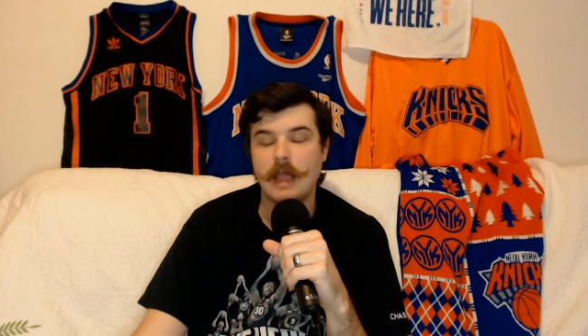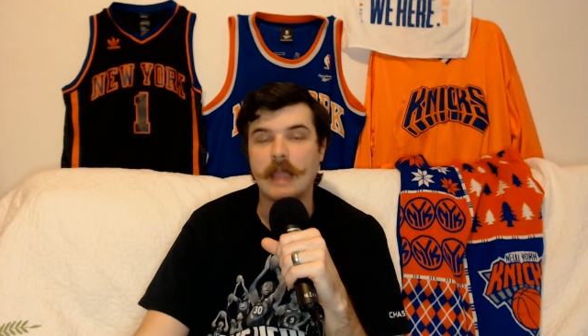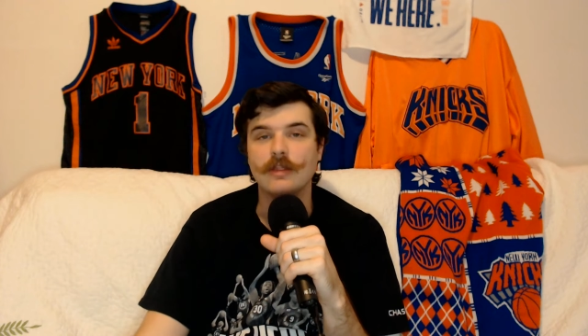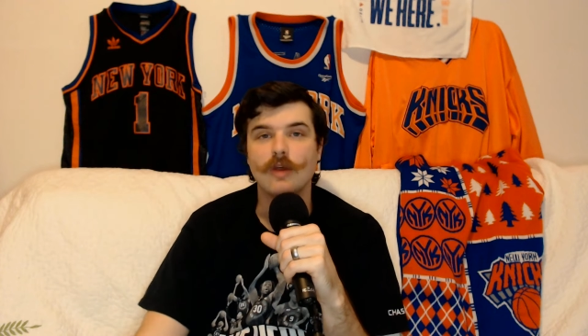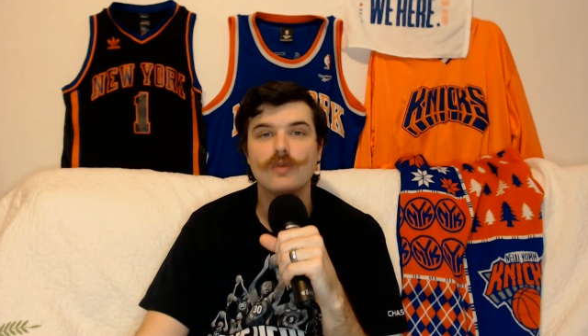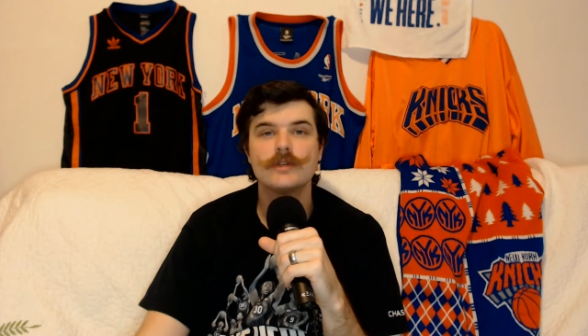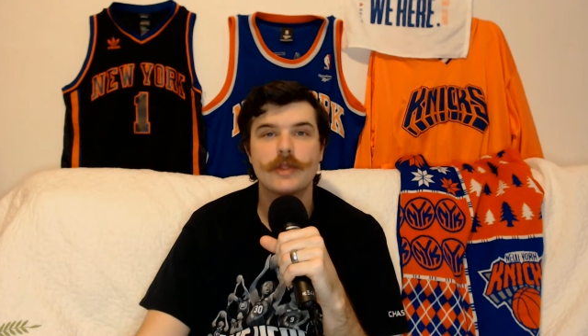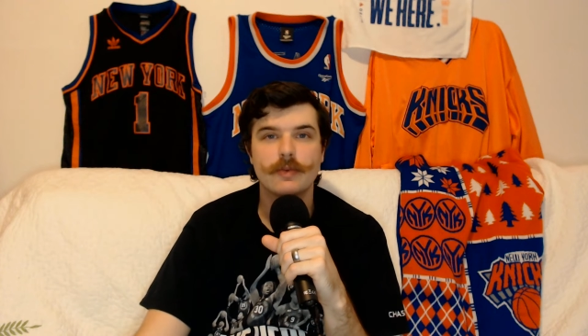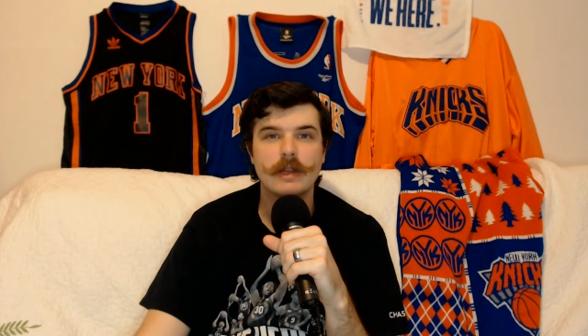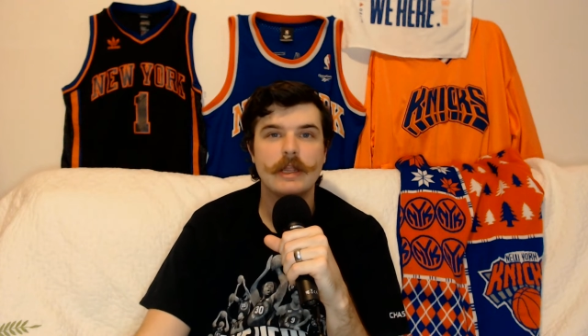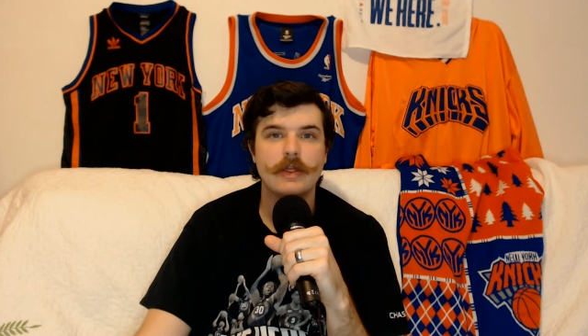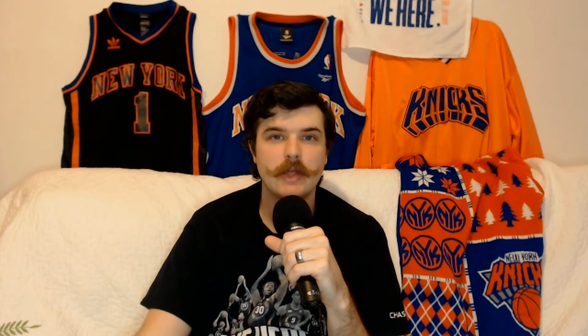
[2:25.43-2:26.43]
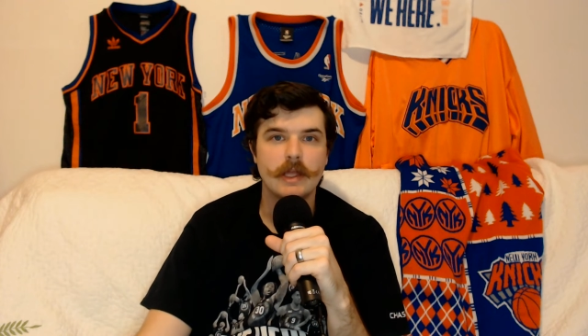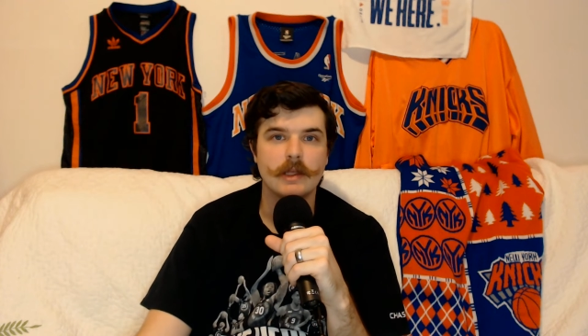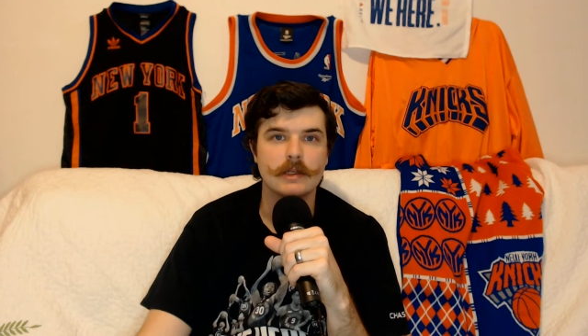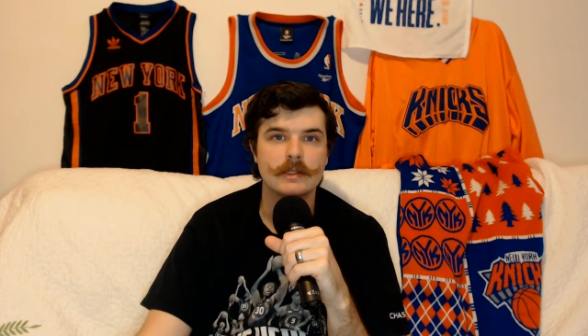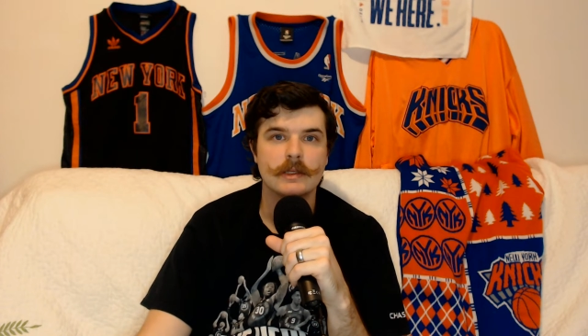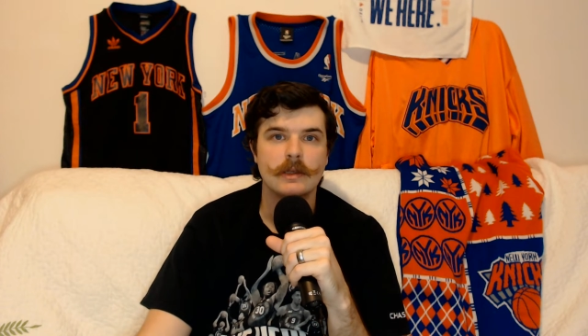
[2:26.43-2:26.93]
And those 3
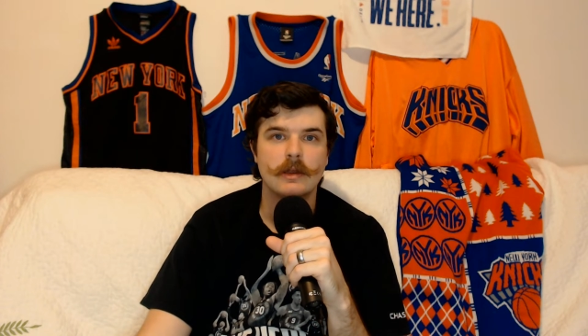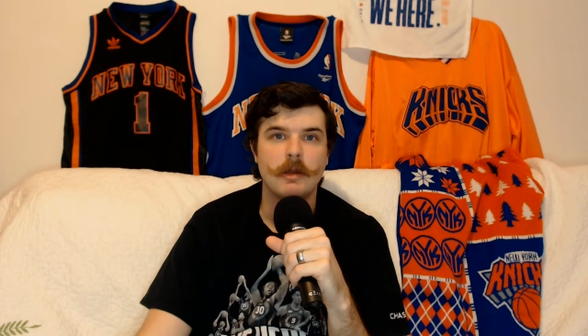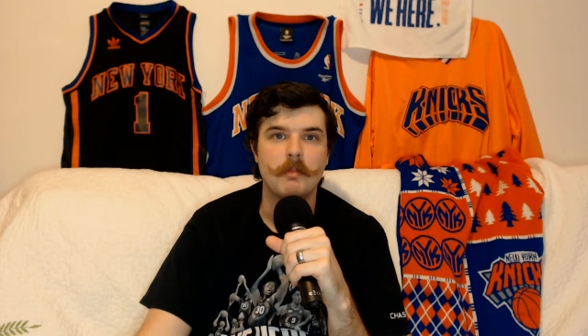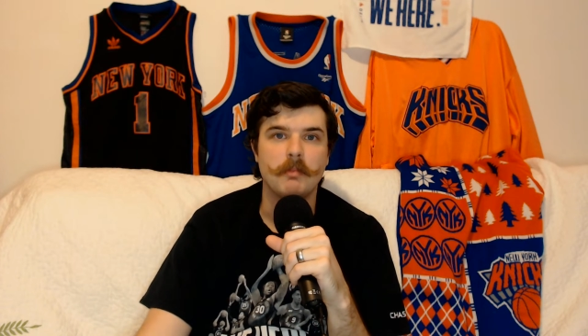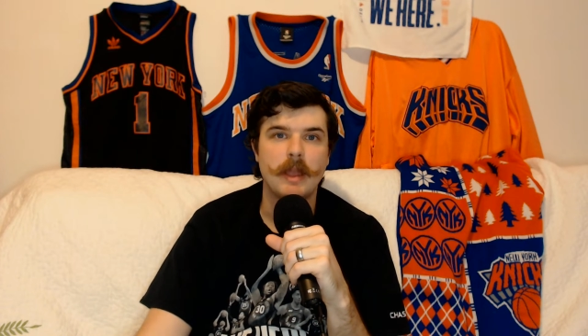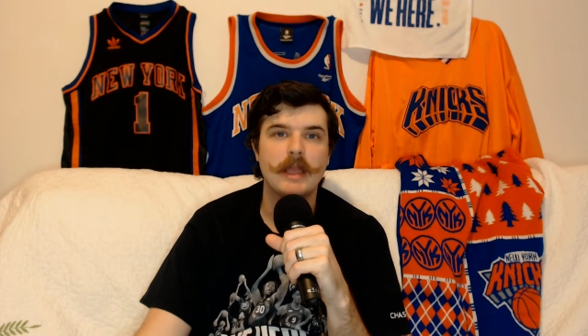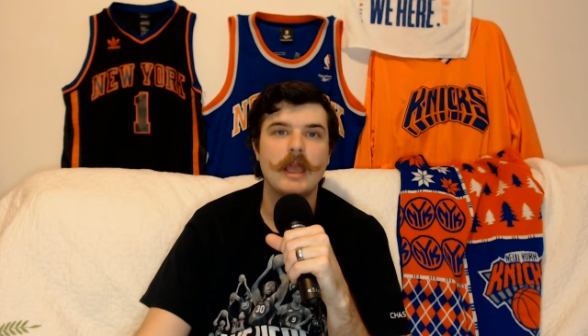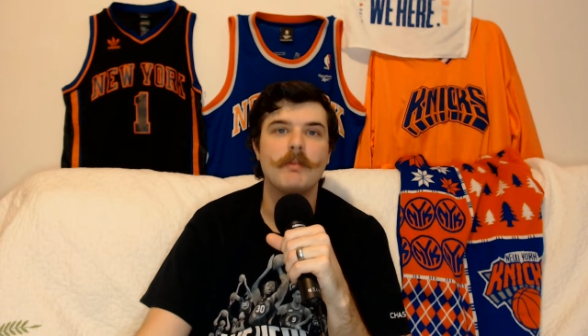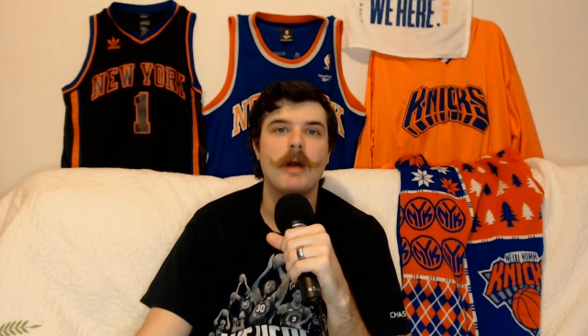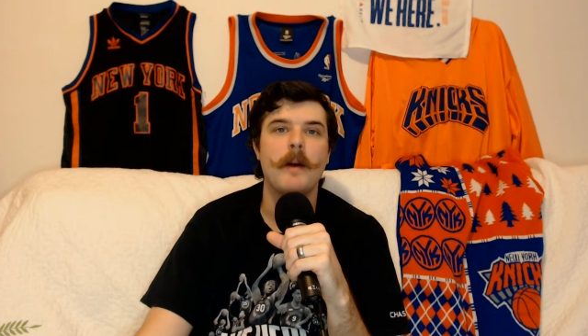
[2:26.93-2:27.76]
things make him